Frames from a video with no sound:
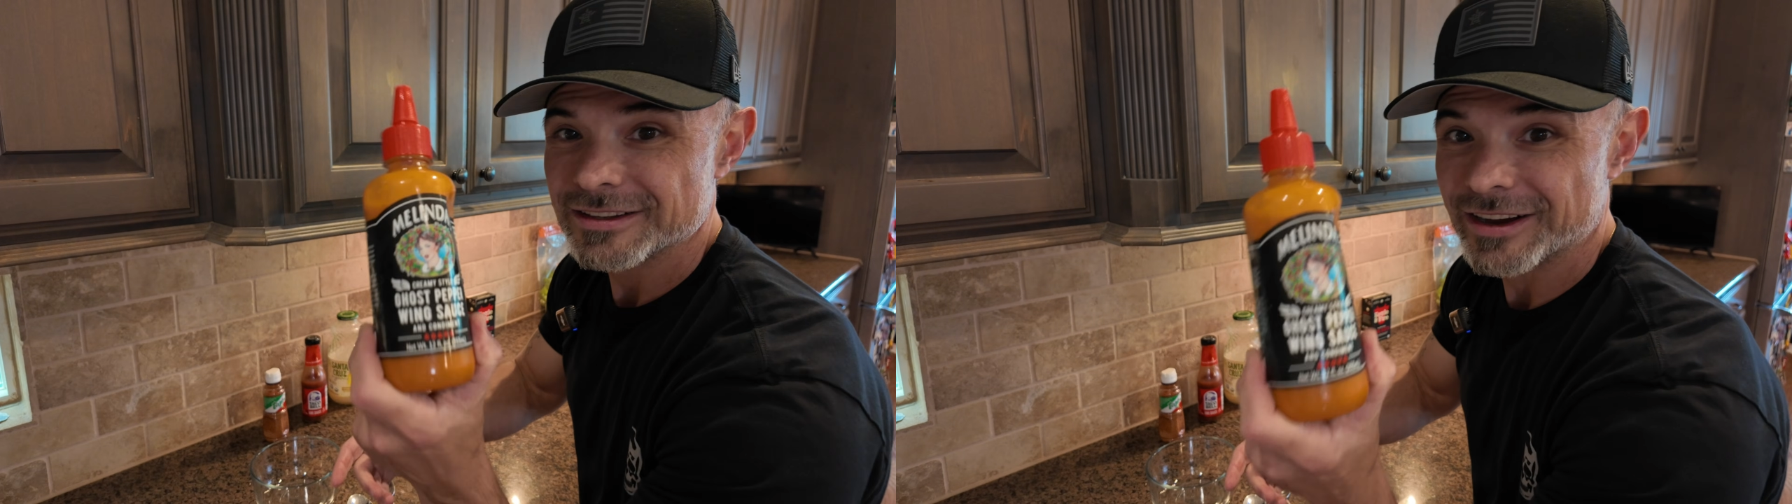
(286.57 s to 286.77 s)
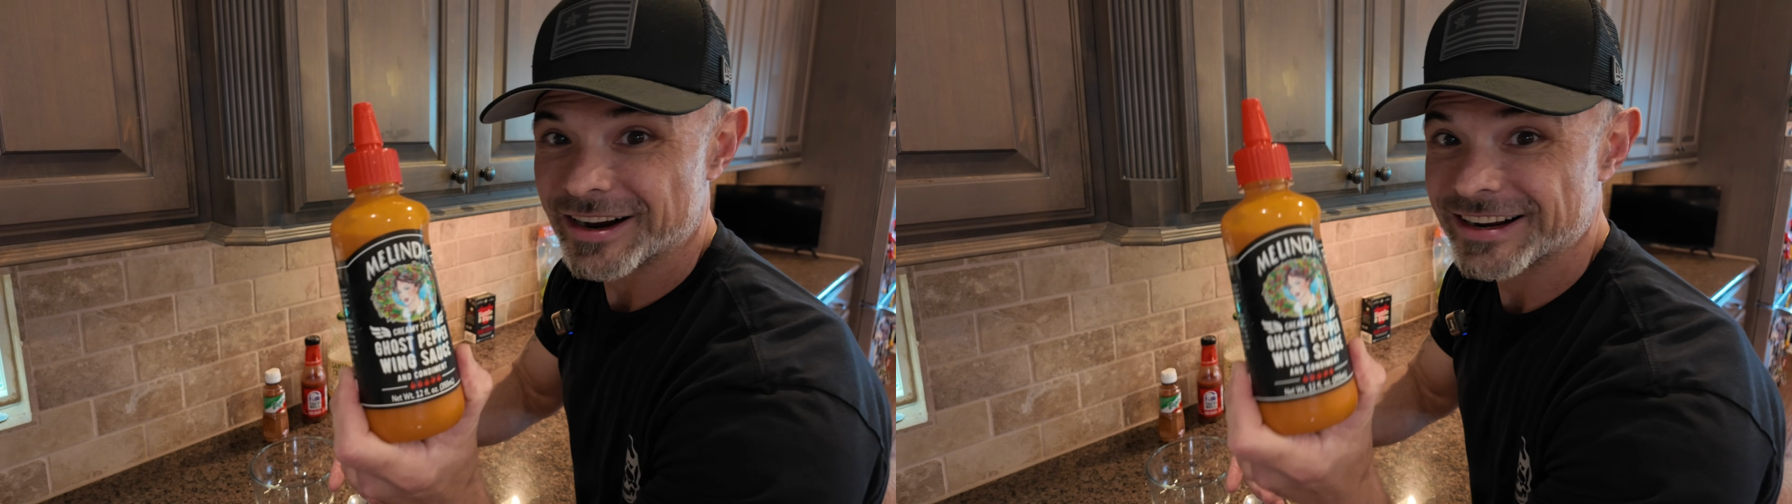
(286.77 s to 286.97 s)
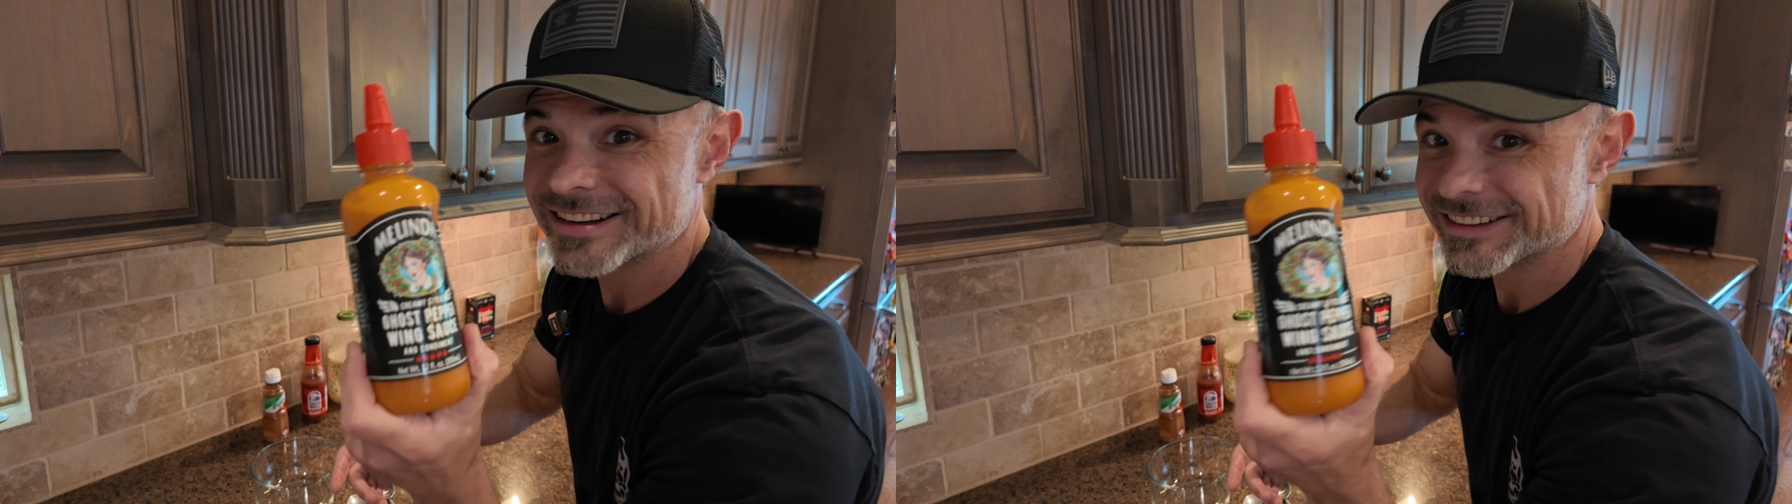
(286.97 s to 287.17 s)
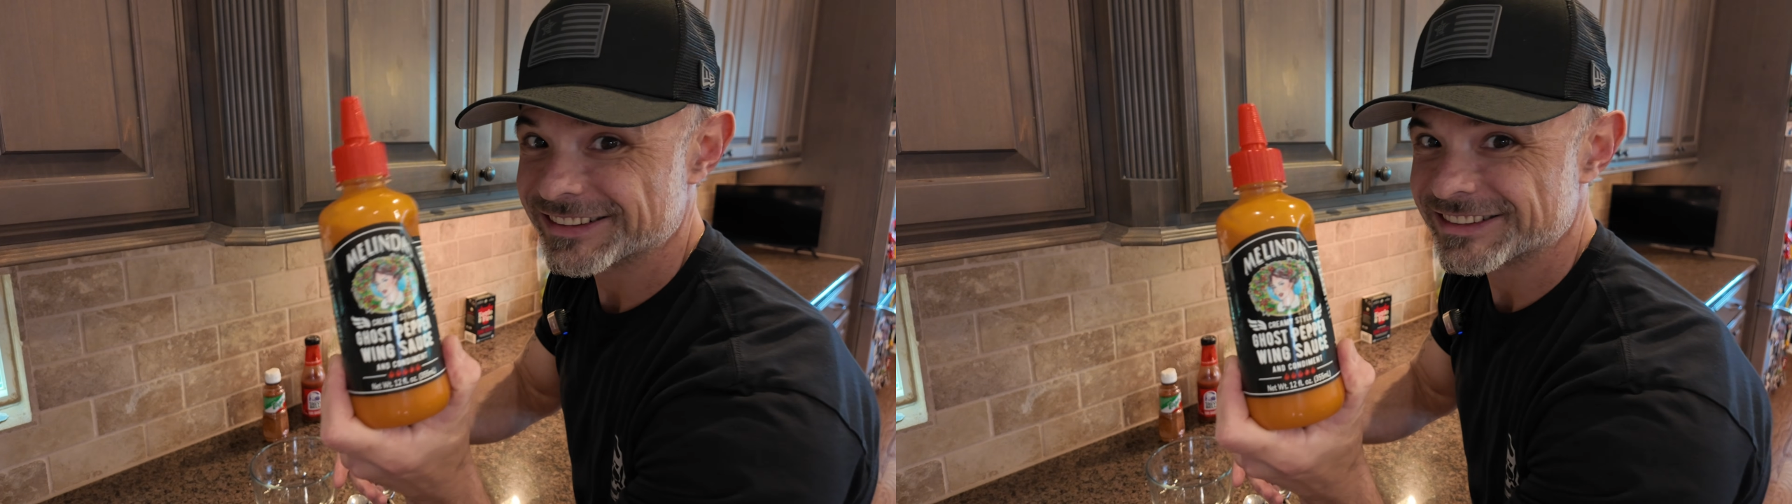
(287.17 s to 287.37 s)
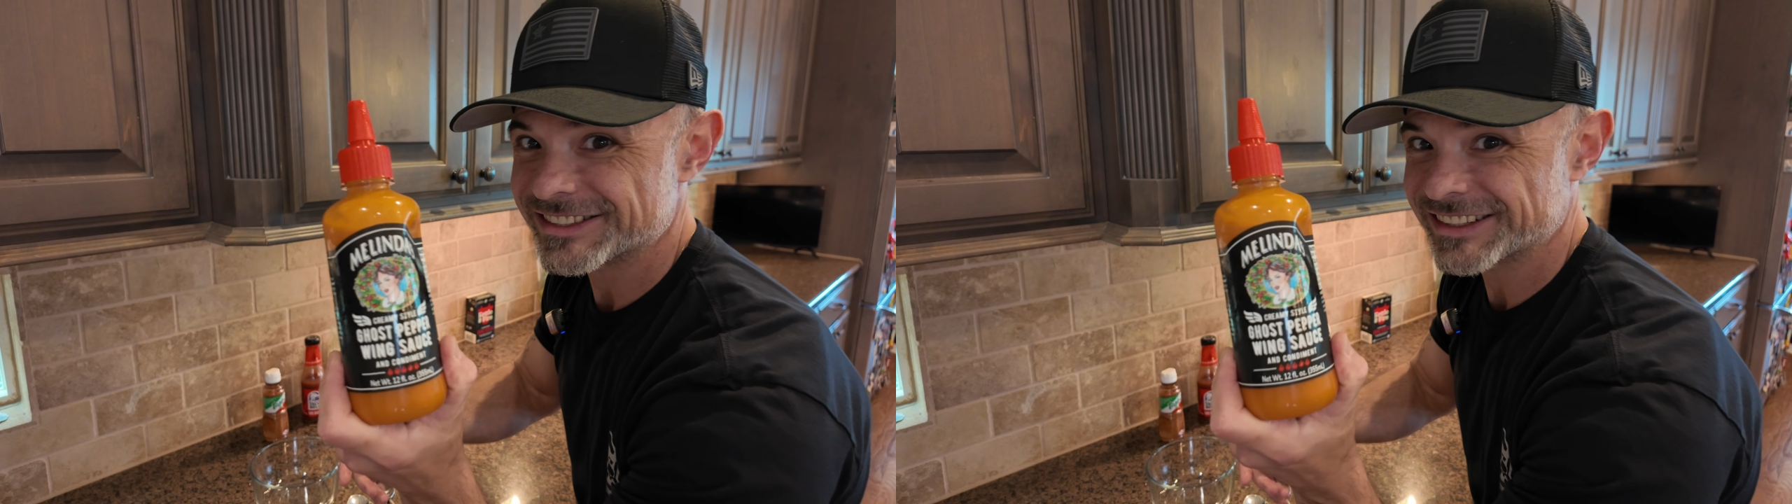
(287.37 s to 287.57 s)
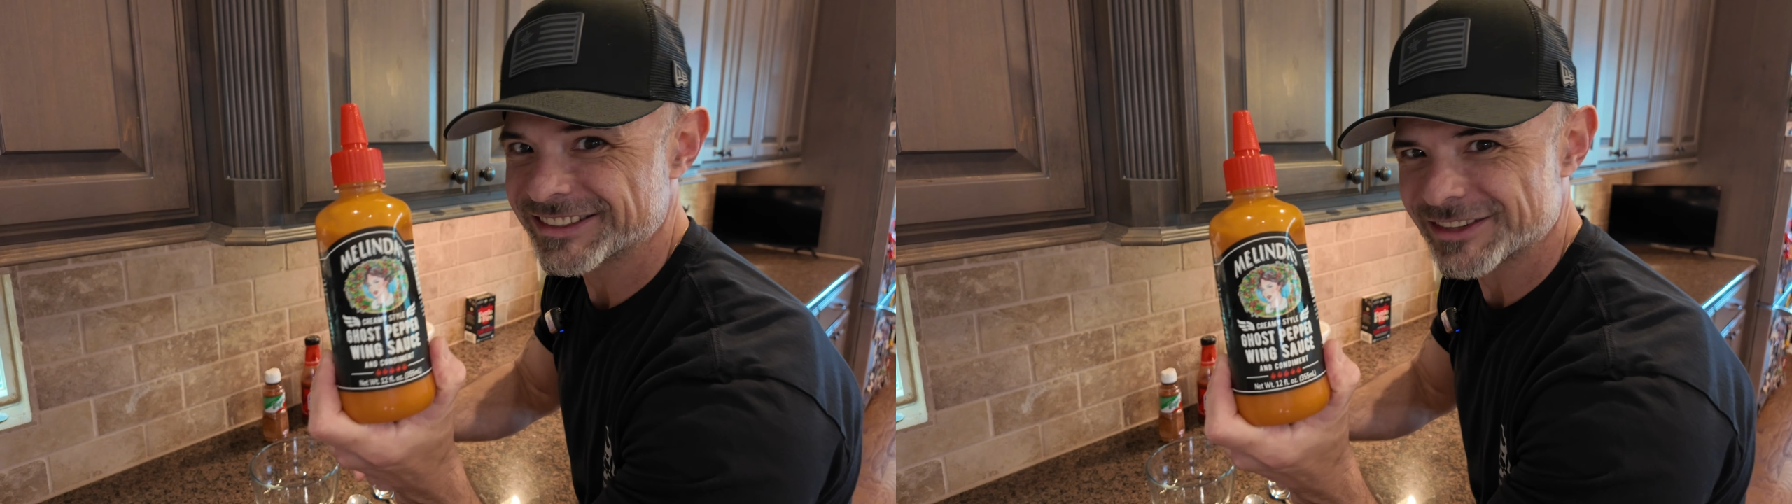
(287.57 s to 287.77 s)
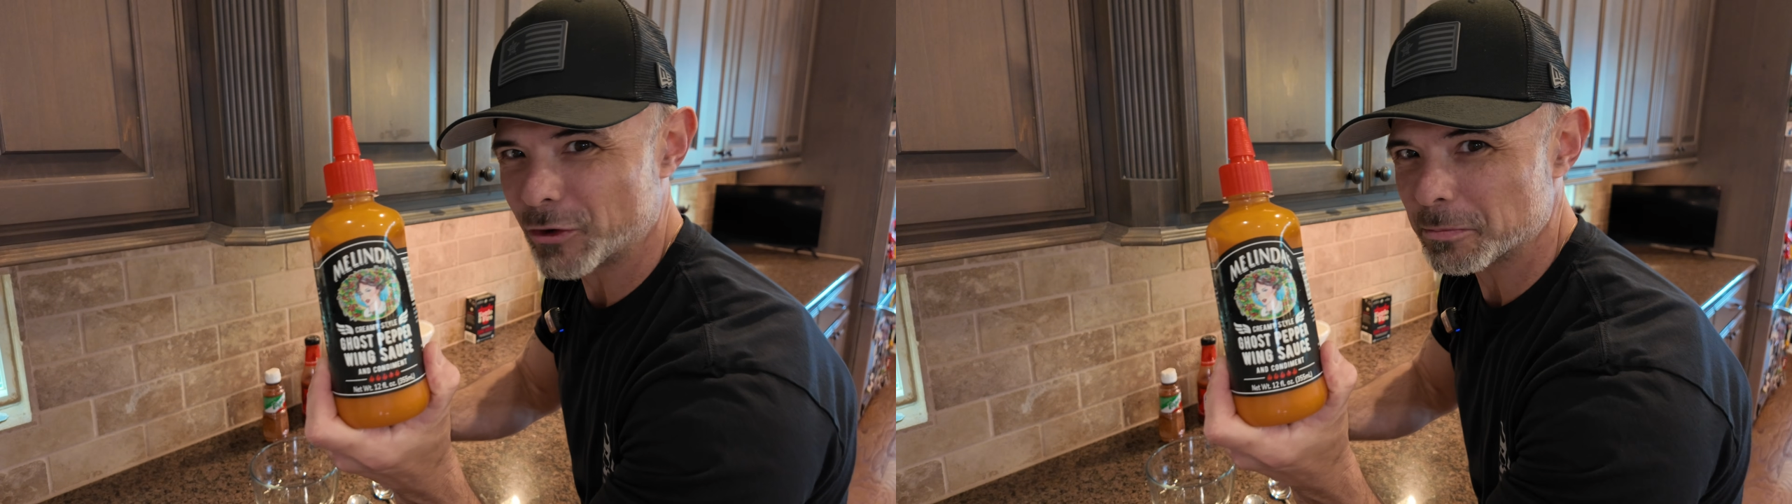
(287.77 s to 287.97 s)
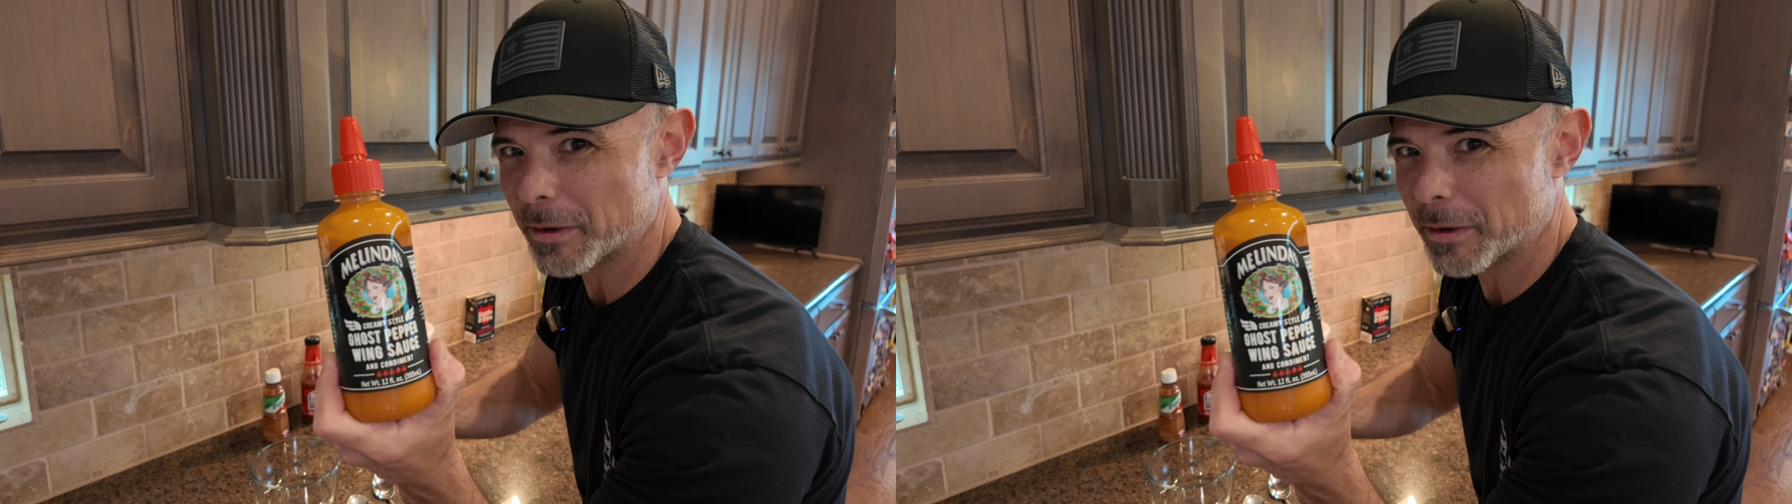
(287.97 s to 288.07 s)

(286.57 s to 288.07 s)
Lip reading: All right. Check this ghost